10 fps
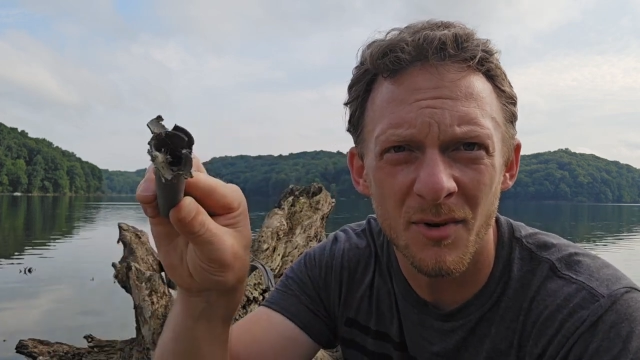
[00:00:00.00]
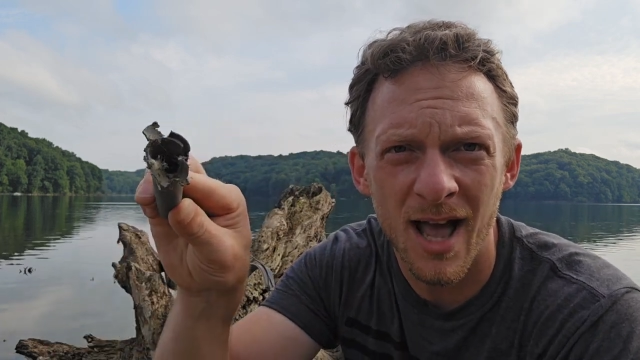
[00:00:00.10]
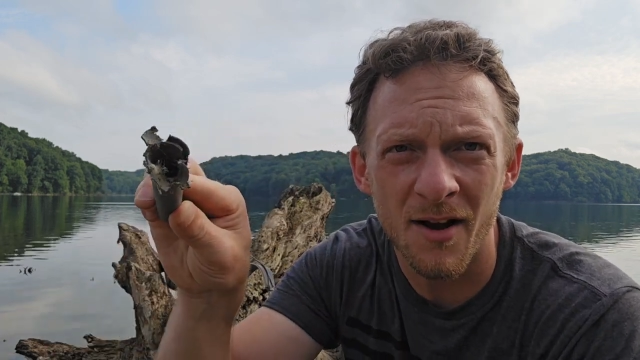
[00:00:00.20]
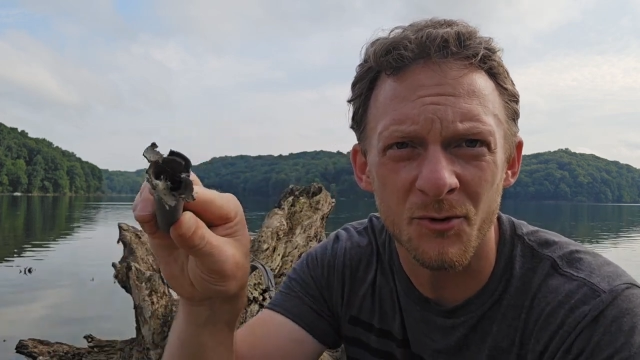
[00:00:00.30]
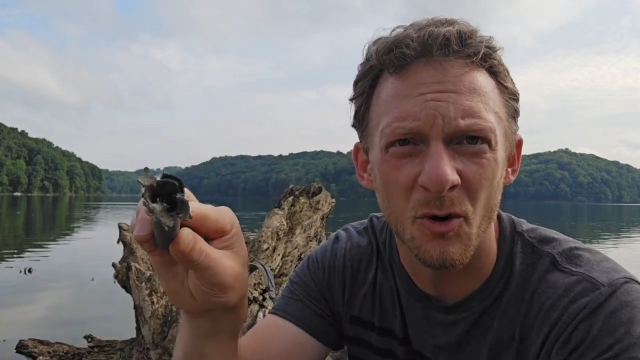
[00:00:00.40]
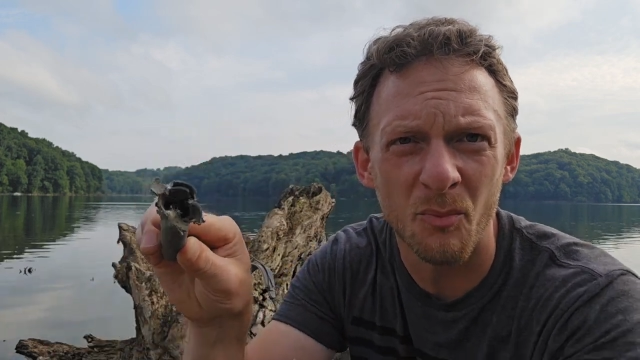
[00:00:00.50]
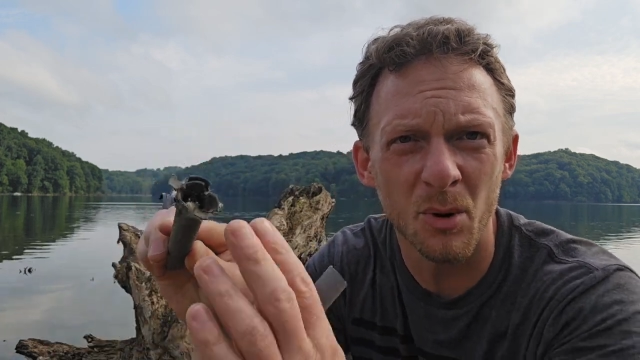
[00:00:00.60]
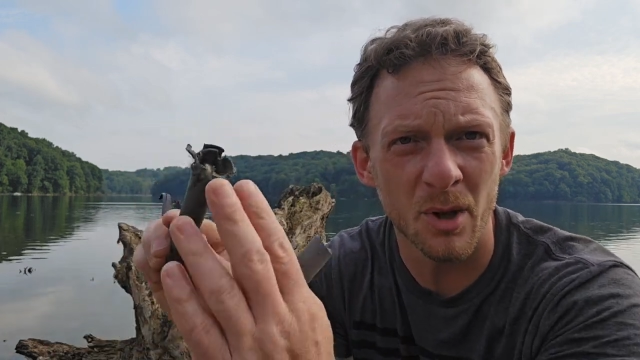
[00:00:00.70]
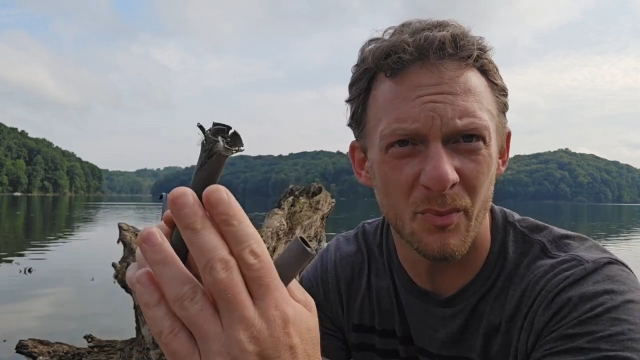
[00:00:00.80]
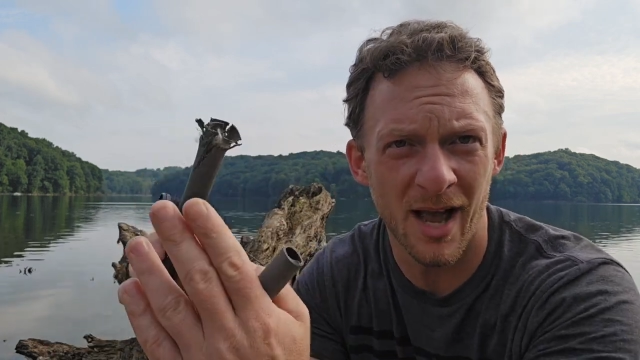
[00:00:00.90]
after a
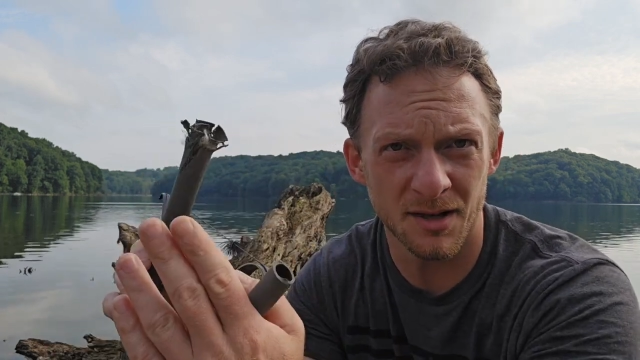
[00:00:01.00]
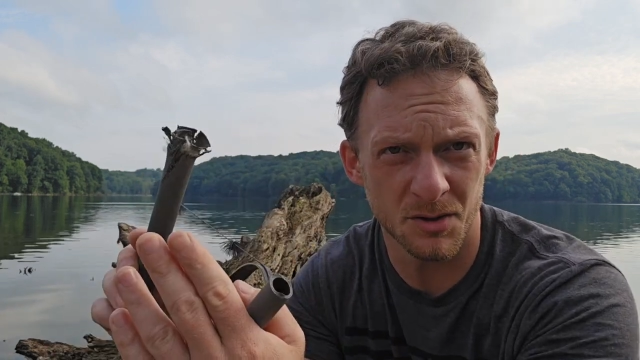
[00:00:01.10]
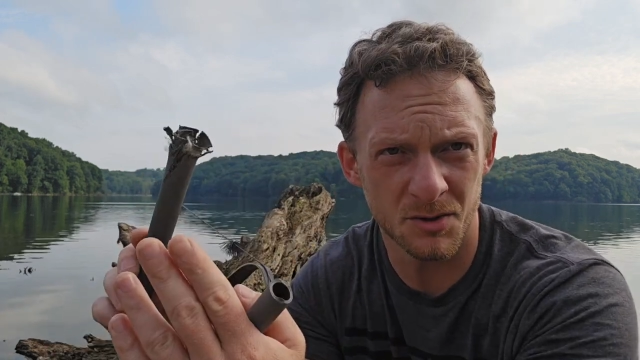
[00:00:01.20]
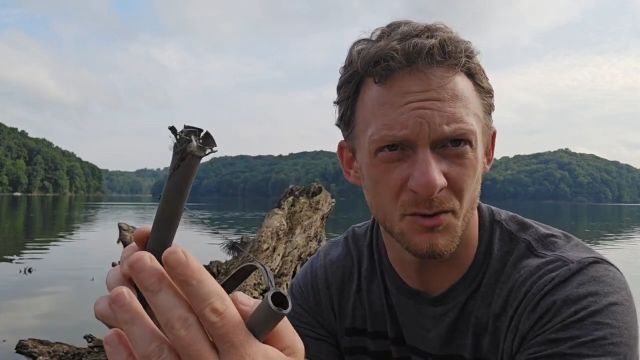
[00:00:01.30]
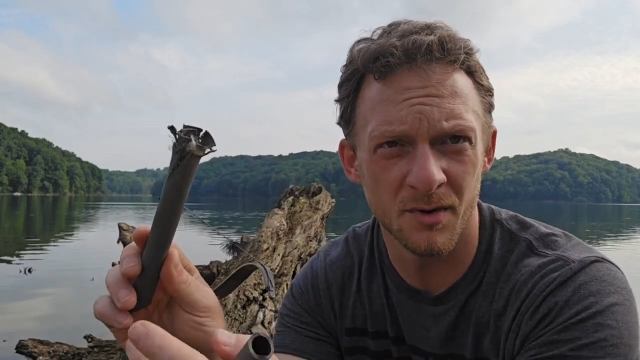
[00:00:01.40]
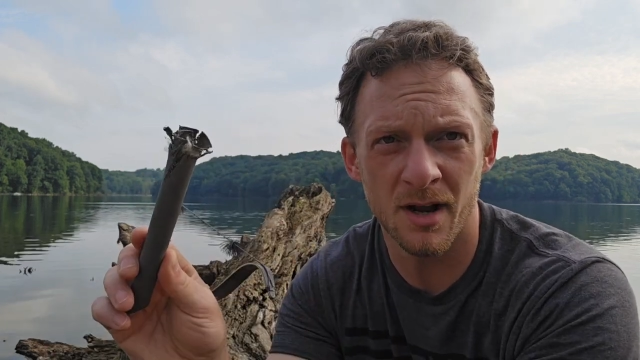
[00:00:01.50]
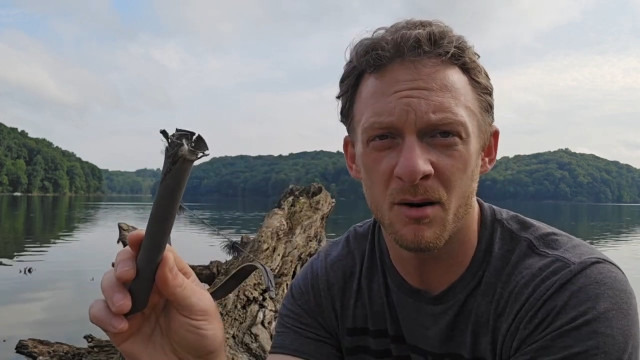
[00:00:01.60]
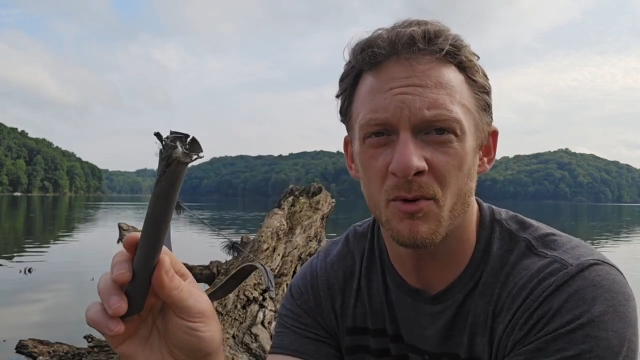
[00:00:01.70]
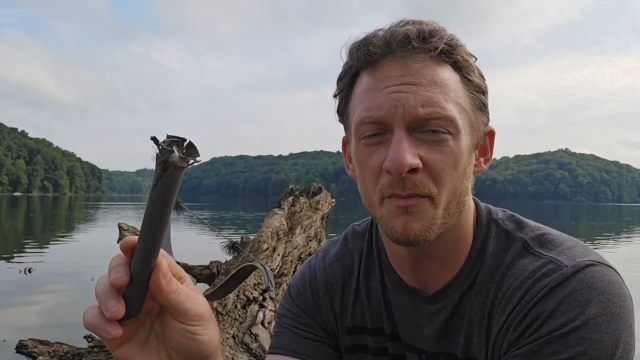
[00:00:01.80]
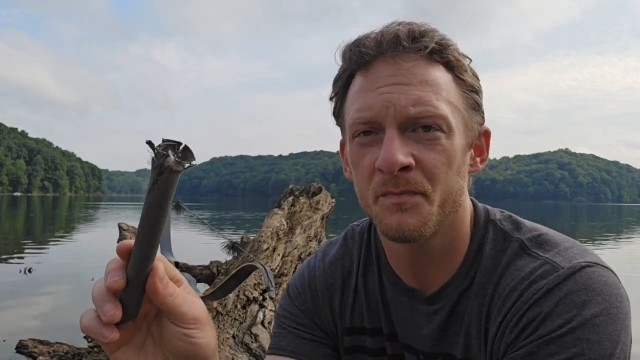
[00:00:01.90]
bullet passes through an
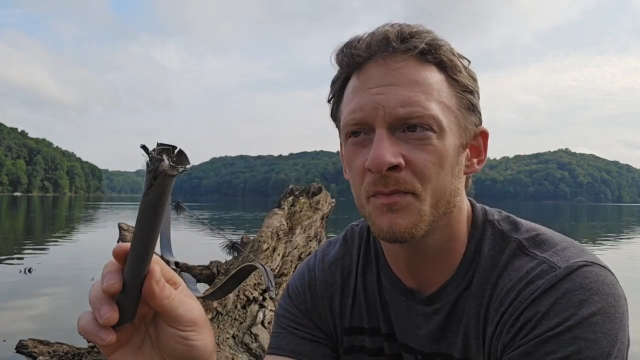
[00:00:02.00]
animal.